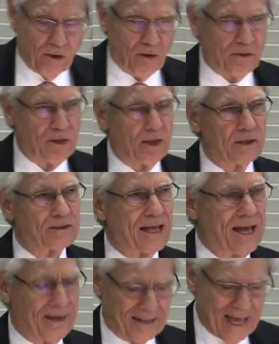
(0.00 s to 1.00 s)
all things.
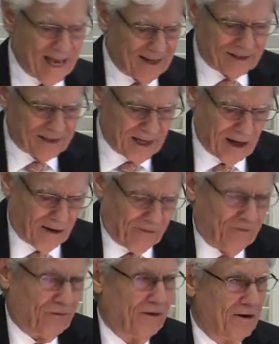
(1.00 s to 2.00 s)
That, that
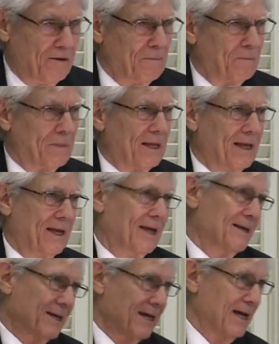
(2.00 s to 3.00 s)
itself
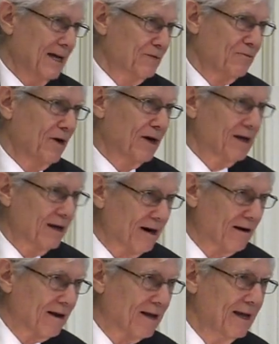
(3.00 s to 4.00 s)
indicates very
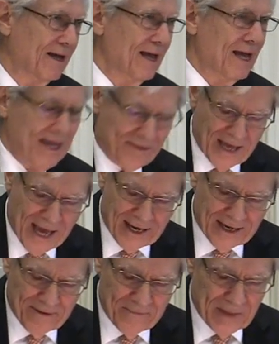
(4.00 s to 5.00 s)
clearly
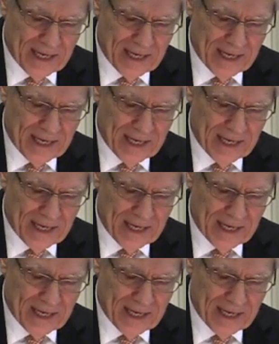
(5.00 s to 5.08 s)
that